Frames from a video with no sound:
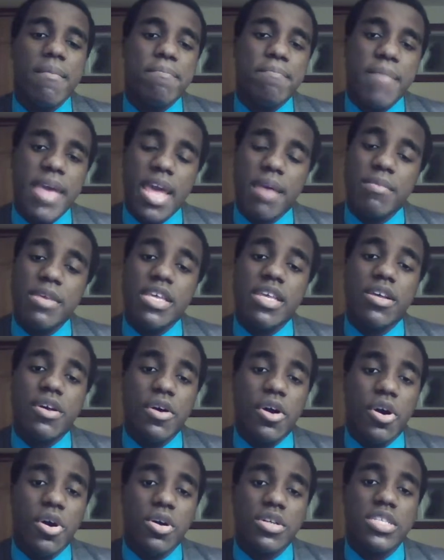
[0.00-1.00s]
Mammy,
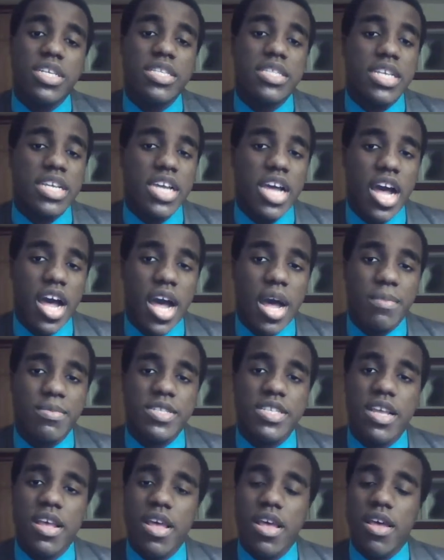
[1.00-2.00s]
called the
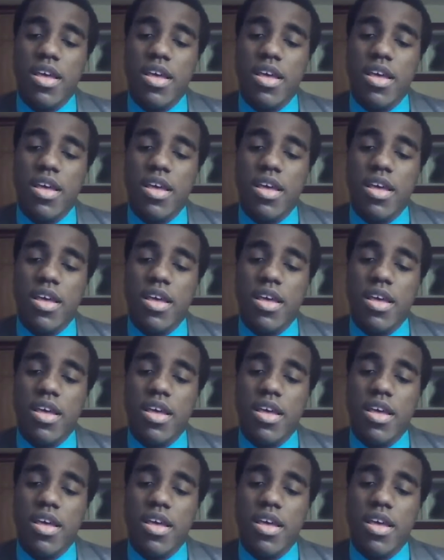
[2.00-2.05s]
cops.